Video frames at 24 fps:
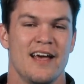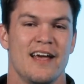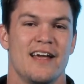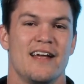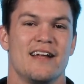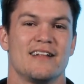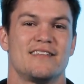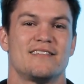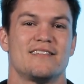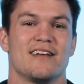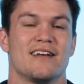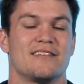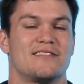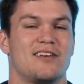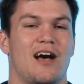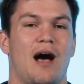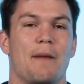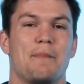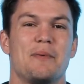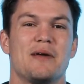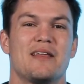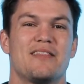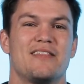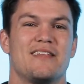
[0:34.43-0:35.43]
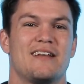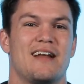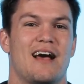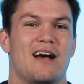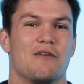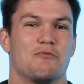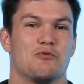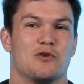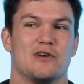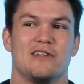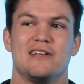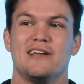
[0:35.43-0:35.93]
It's a topic that
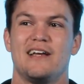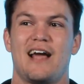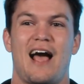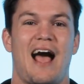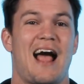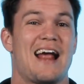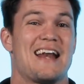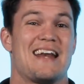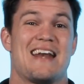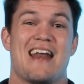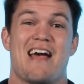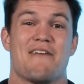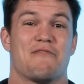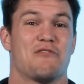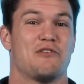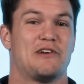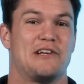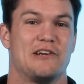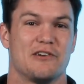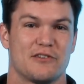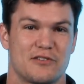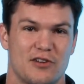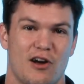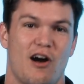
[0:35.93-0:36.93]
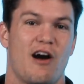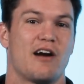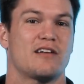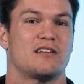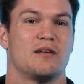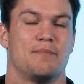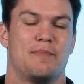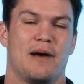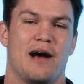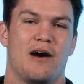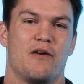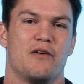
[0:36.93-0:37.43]
really I never hear
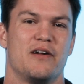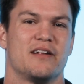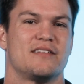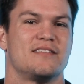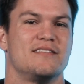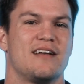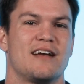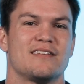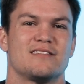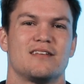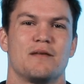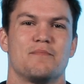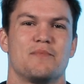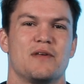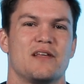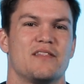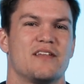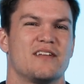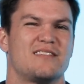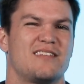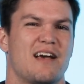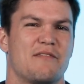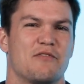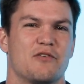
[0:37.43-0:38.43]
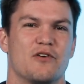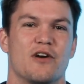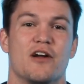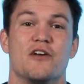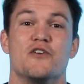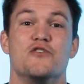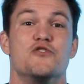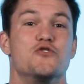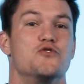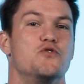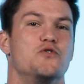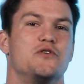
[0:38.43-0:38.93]
talked about. It's not something that's ever a
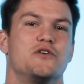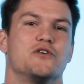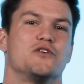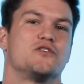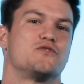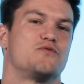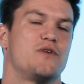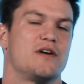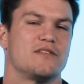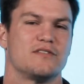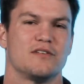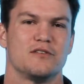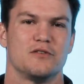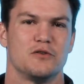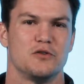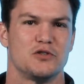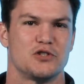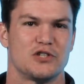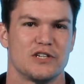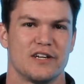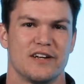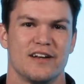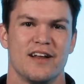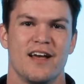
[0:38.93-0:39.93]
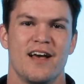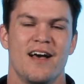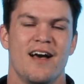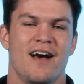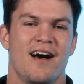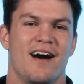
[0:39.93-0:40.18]
New Year's resolution.